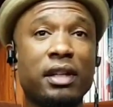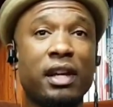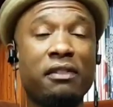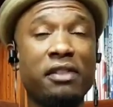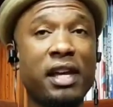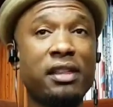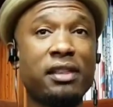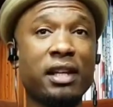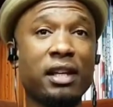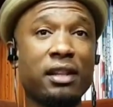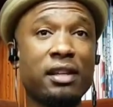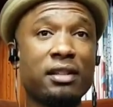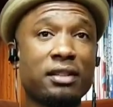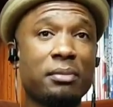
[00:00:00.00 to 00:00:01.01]
if they
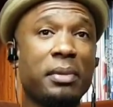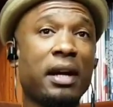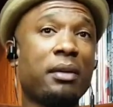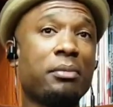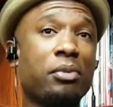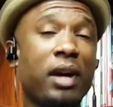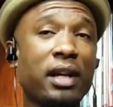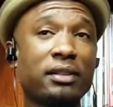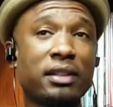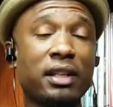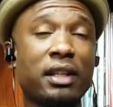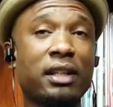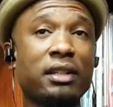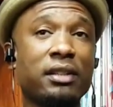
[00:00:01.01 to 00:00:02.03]
think this about bright
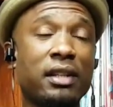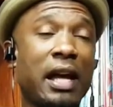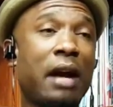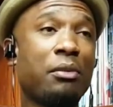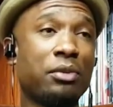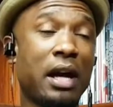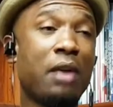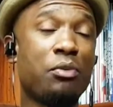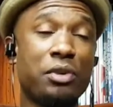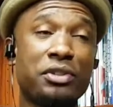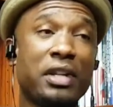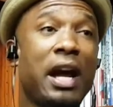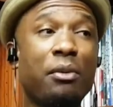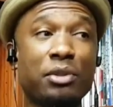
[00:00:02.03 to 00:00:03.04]
skin, then I
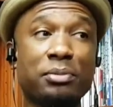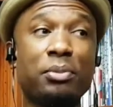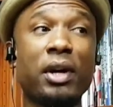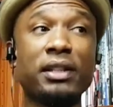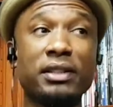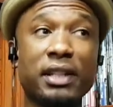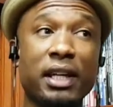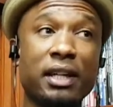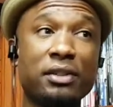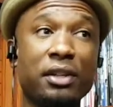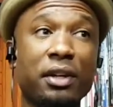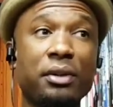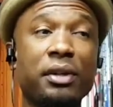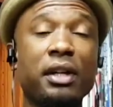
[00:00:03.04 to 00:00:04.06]
wish I was bright
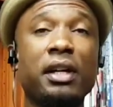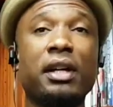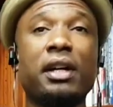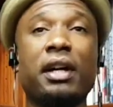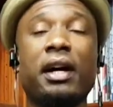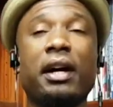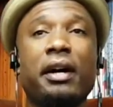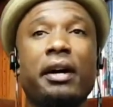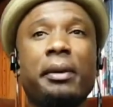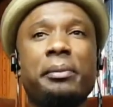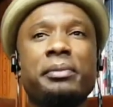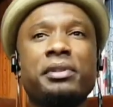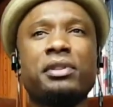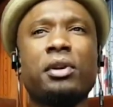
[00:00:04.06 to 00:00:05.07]
skinned,
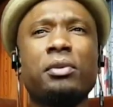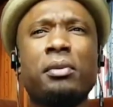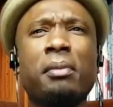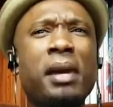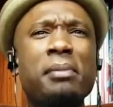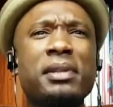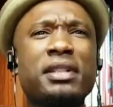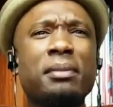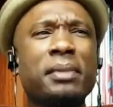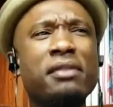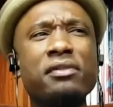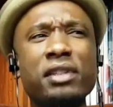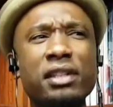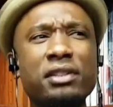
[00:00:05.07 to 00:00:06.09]
So maybe some
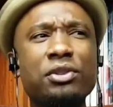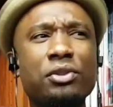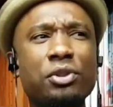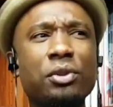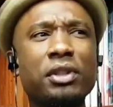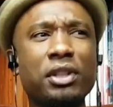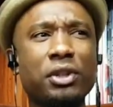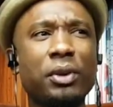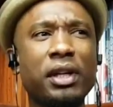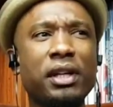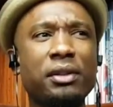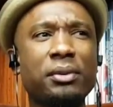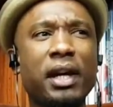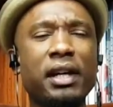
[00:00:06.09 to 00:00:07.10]
envy to a
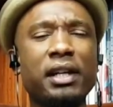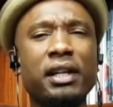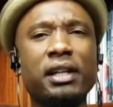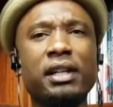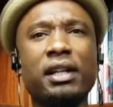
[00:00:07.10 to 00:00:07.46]
degree, right?